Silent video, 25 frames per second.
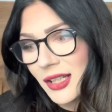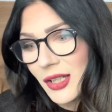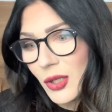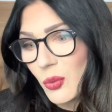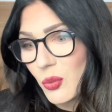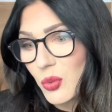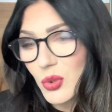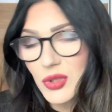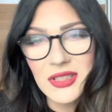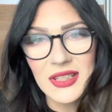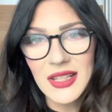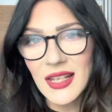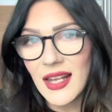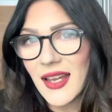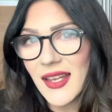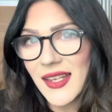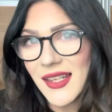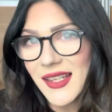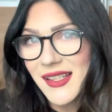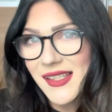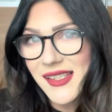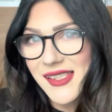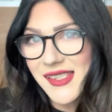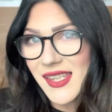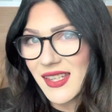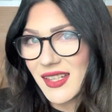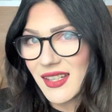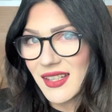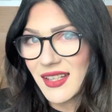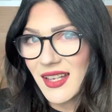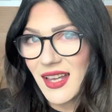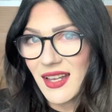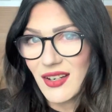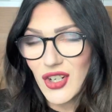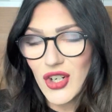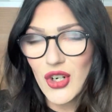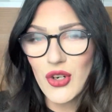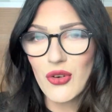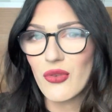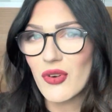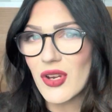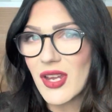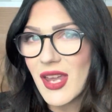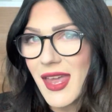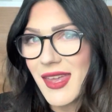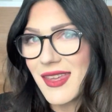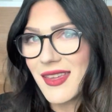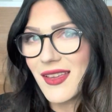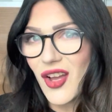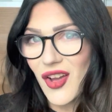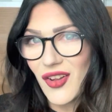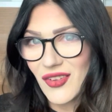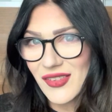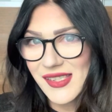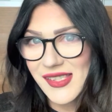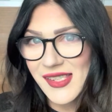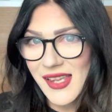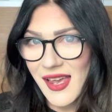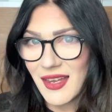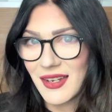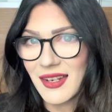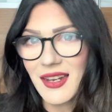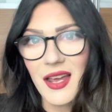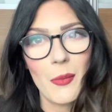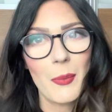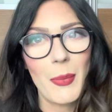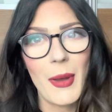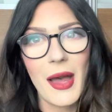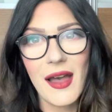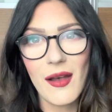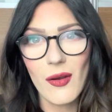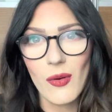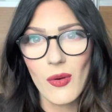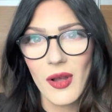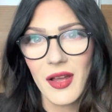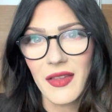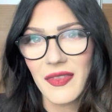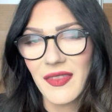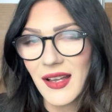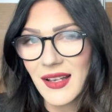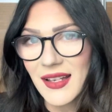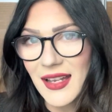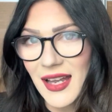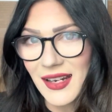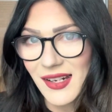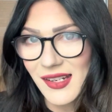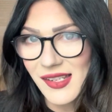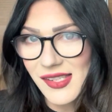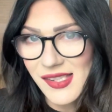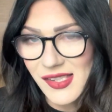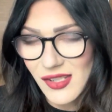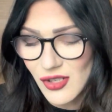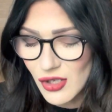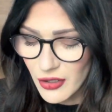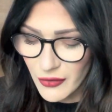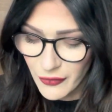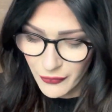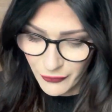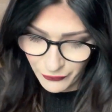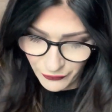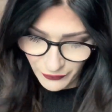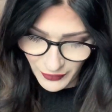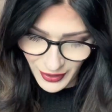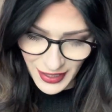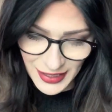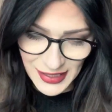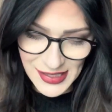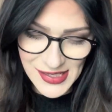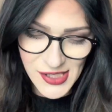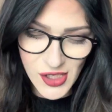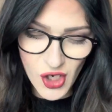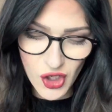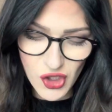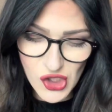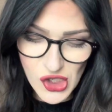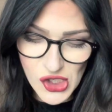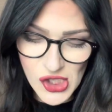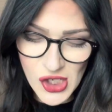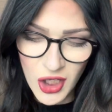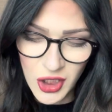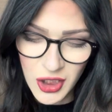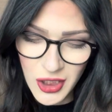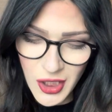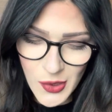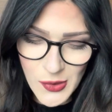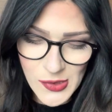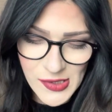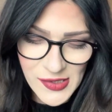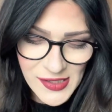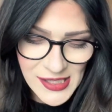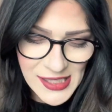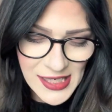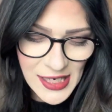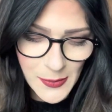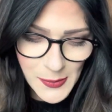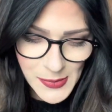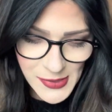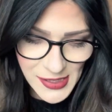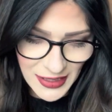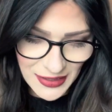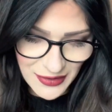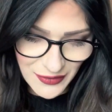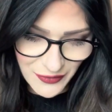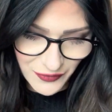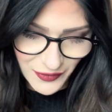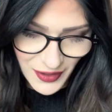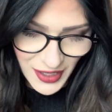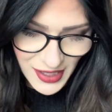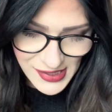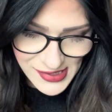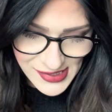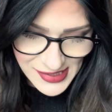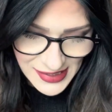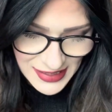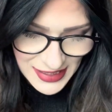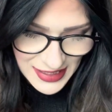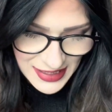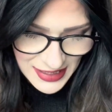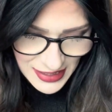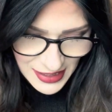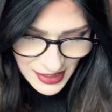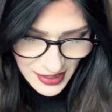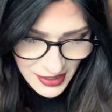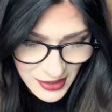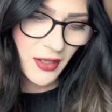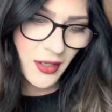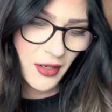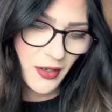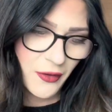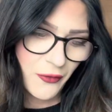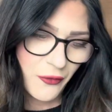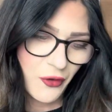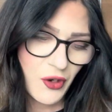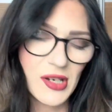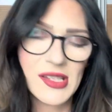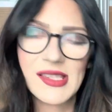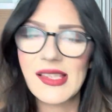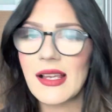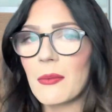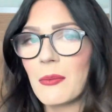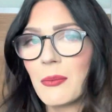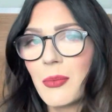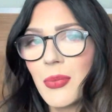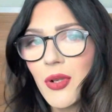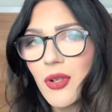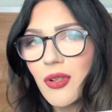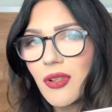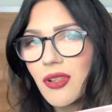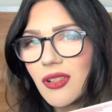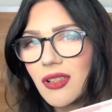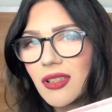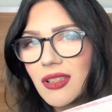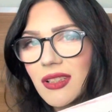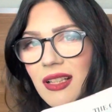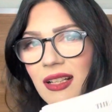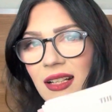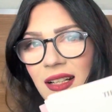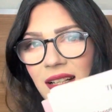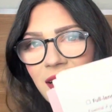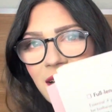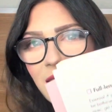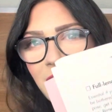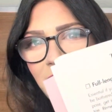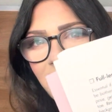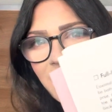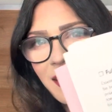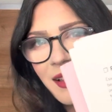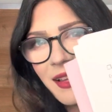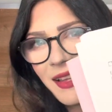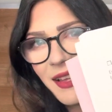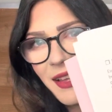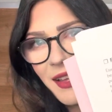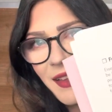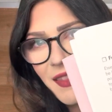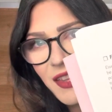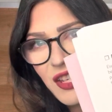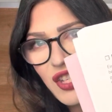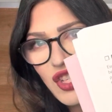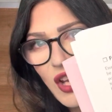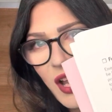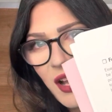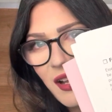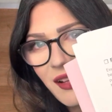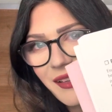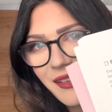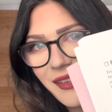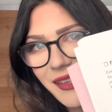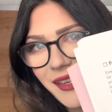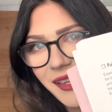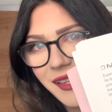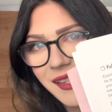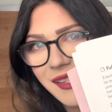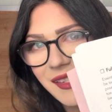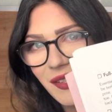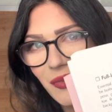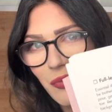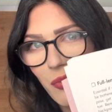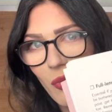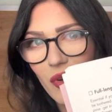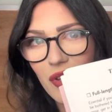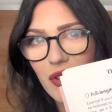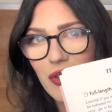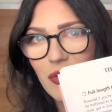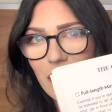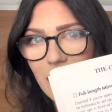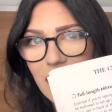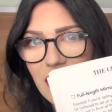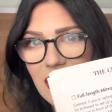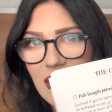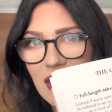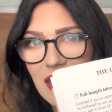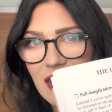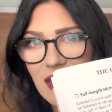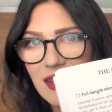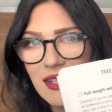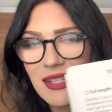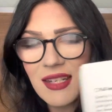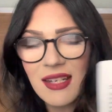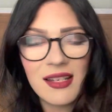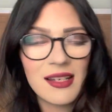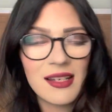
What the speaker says: would like to create content about and that kind of stuff. And it's just got loads of tips and advice in here. For example, the checklist, what you need